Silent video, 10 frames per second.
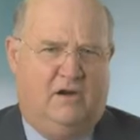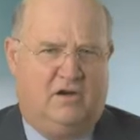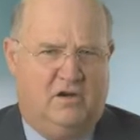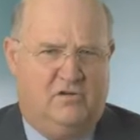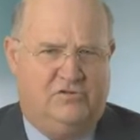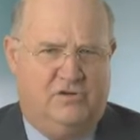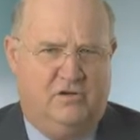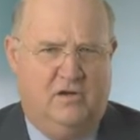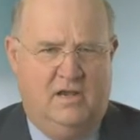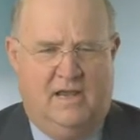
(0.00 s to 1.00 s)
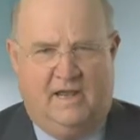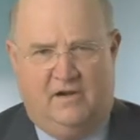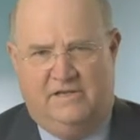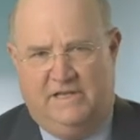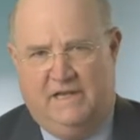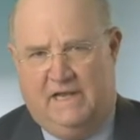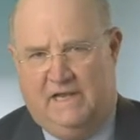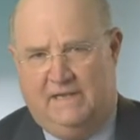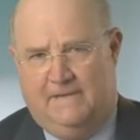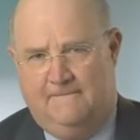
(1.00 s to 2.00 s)
of our culture and our
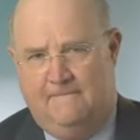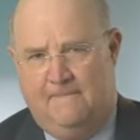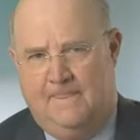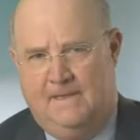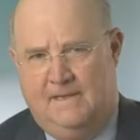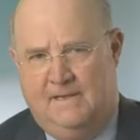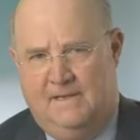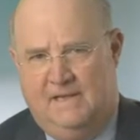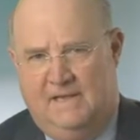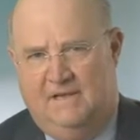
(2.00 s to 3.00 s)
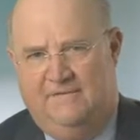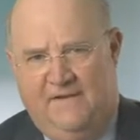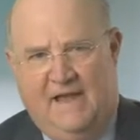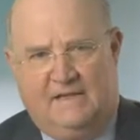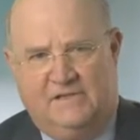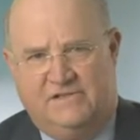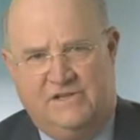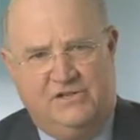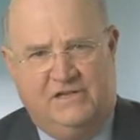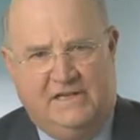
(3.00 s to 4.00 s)
DNA. In fact,
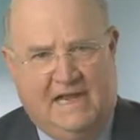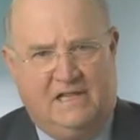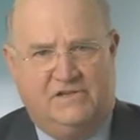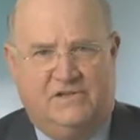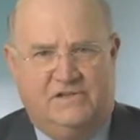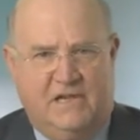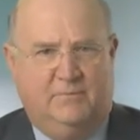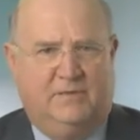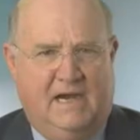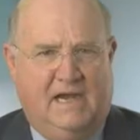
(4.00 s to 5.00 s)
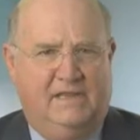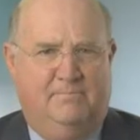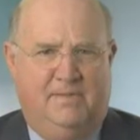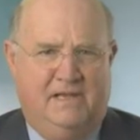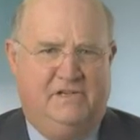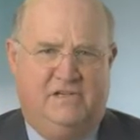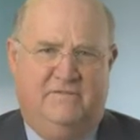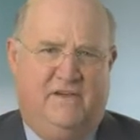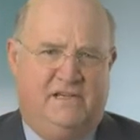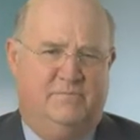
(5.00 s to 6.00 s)
decision analysis helped guide the biggest
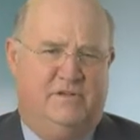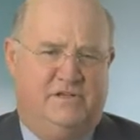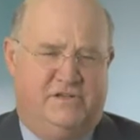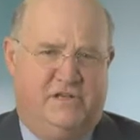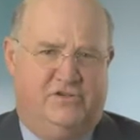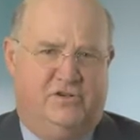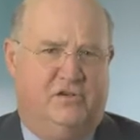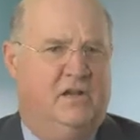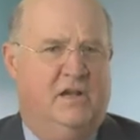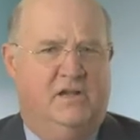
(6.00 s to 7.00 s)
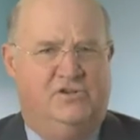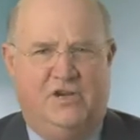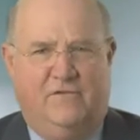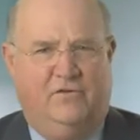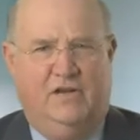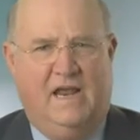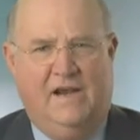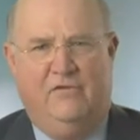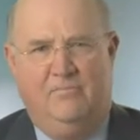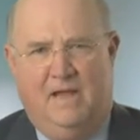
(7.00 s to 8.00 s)
investment decision Chevron
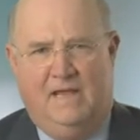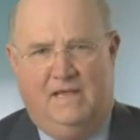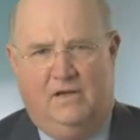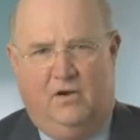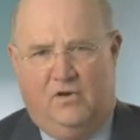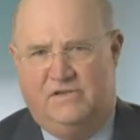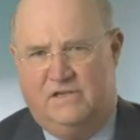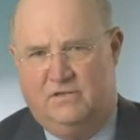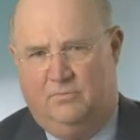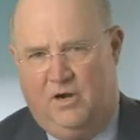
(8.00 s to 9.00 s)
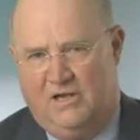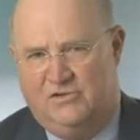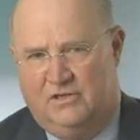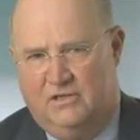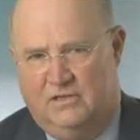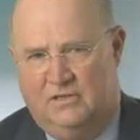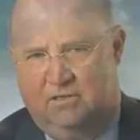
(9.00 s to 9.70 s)
ever made on a single project.